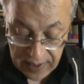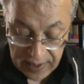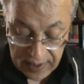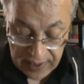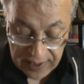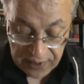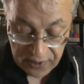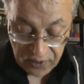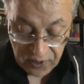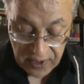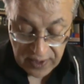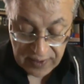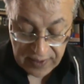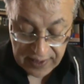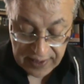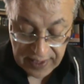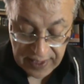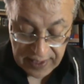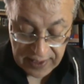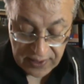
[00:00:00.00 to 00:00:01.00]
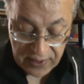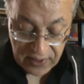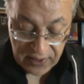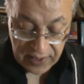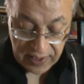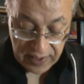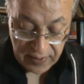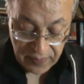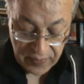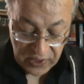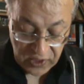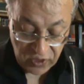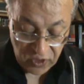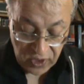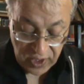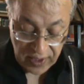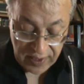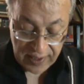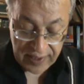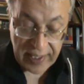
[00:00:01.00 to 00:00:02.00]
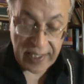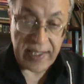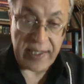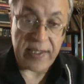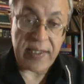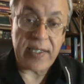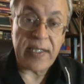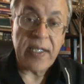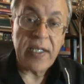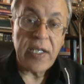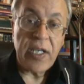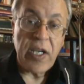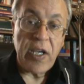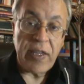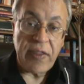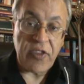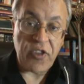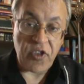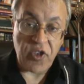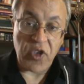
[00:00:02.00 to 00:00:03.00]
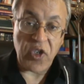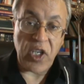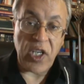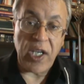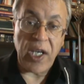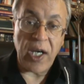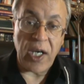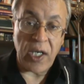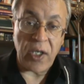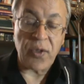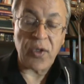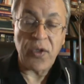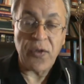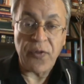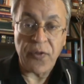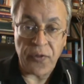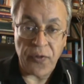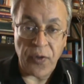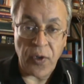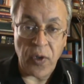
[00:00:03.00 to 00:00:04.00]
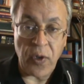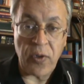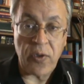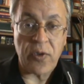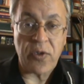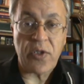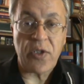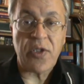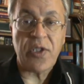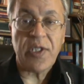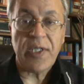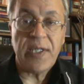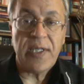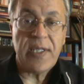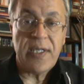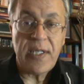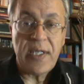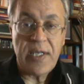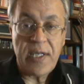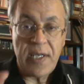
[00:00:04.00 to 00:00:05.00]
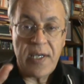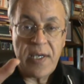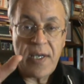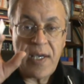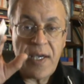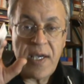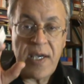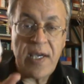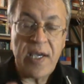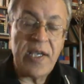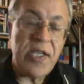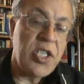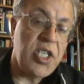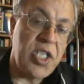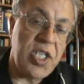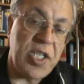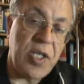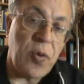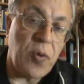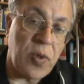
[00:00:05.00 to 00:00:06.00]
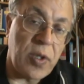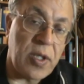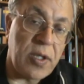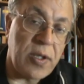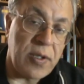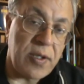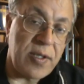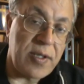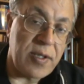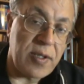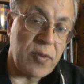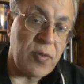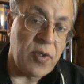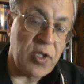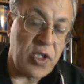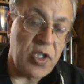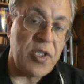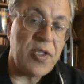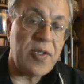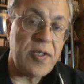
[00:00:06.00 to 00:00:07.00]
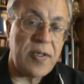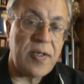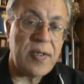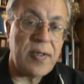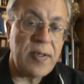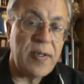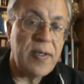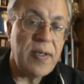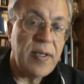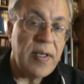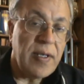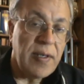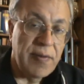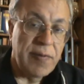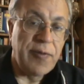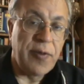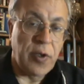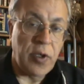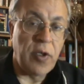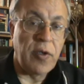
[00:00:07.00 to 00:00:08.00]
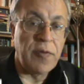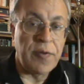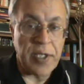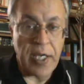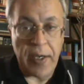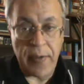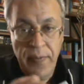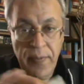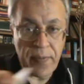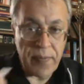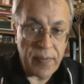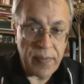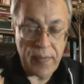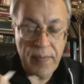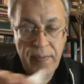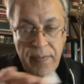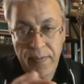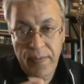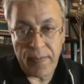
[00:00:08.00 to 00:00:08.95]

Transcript: It translates, mistranslates 3 out of 4 keywords, which is 4 of them